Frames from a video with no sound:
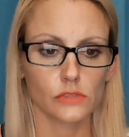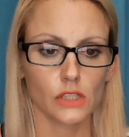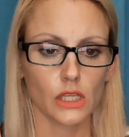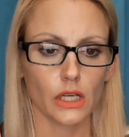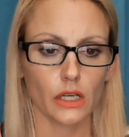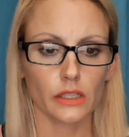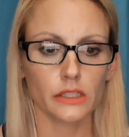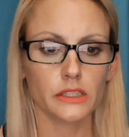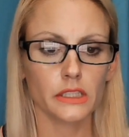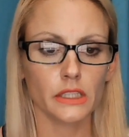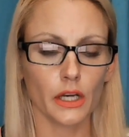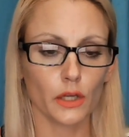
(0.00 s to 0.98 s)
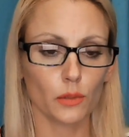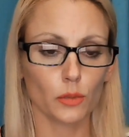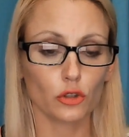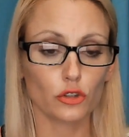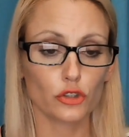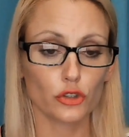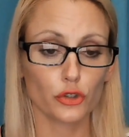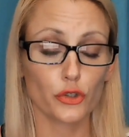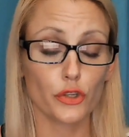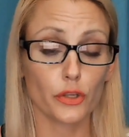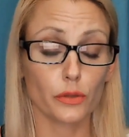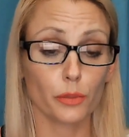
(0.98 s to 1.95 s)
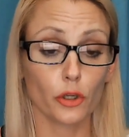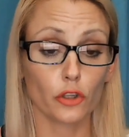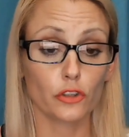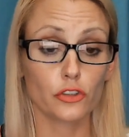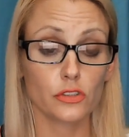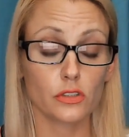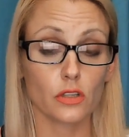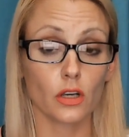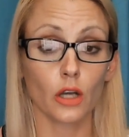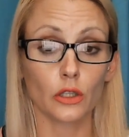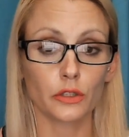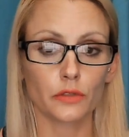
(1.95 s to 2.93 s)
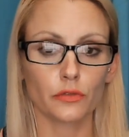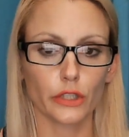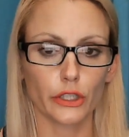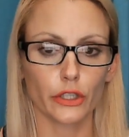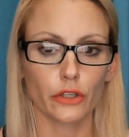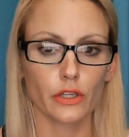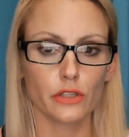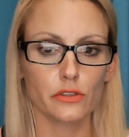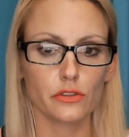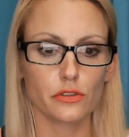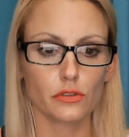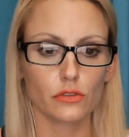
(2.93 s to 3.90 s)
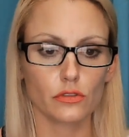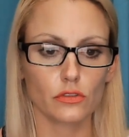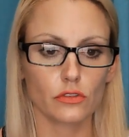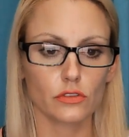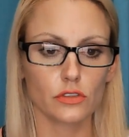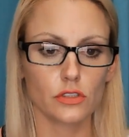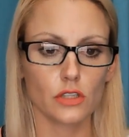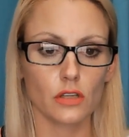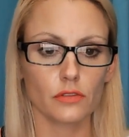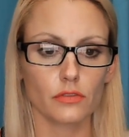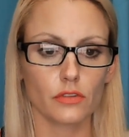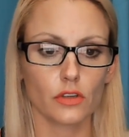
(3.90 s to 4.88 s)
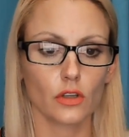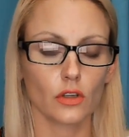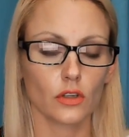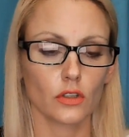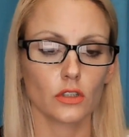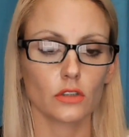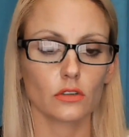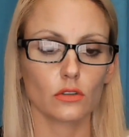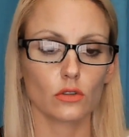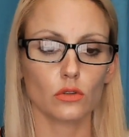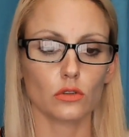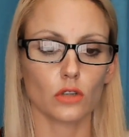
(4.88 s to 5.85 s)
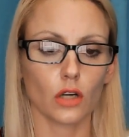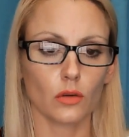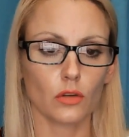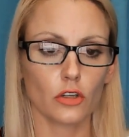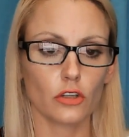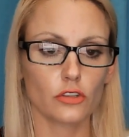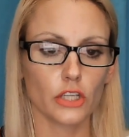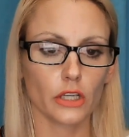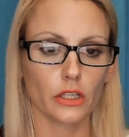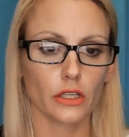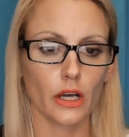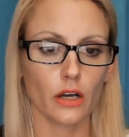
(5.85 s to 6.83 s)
Undeniable Truth post Colin Flaherty's stuff? Cool, I'll go check it out.